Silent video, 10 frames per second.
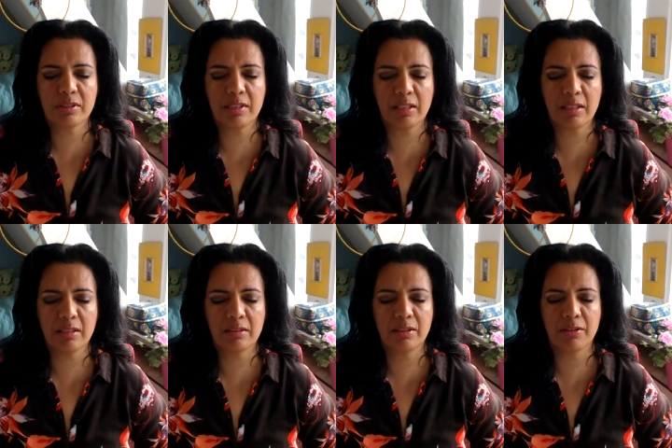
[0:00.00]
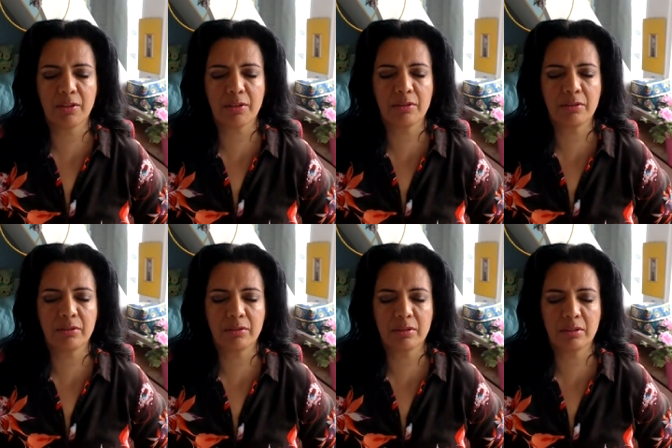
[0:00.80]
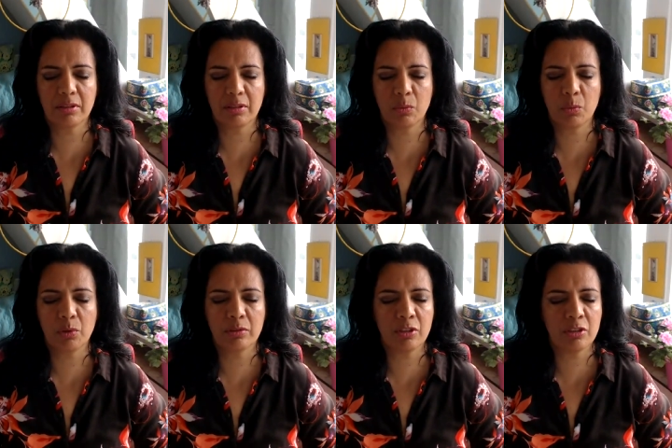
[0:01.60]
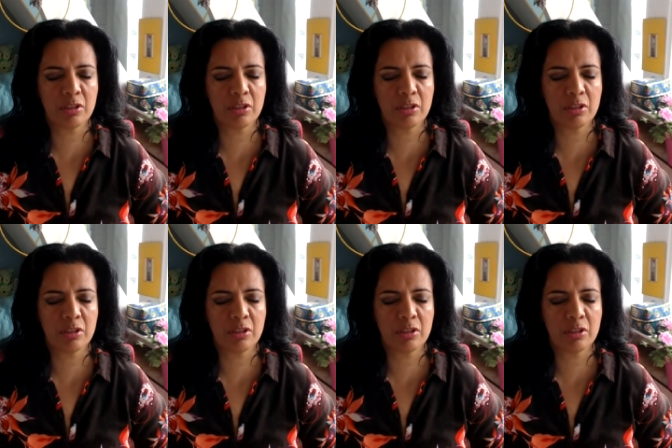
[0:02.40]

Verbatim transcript: second and third and worlds.